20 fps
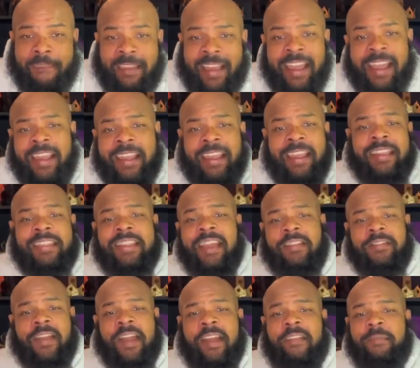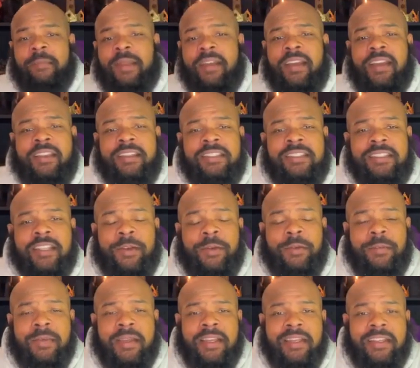Hey, again, thanks for having me on your show,
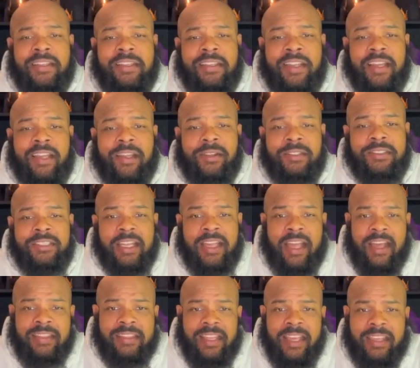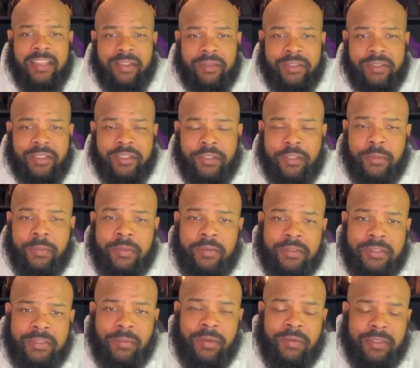man. Hey, go check out that YouTube. It
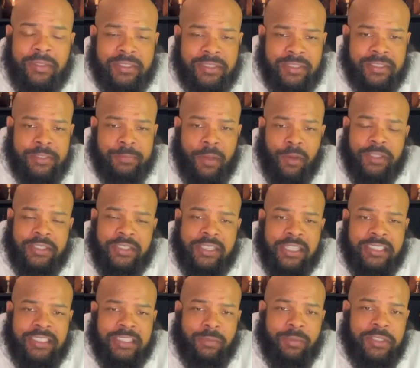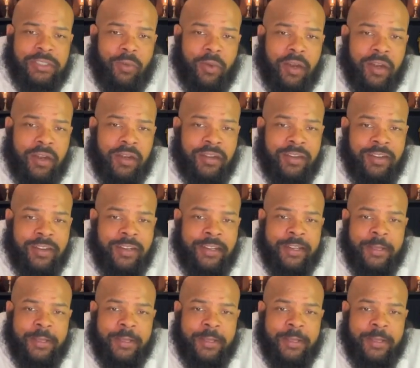was what was it? Smoke session with Squirrel.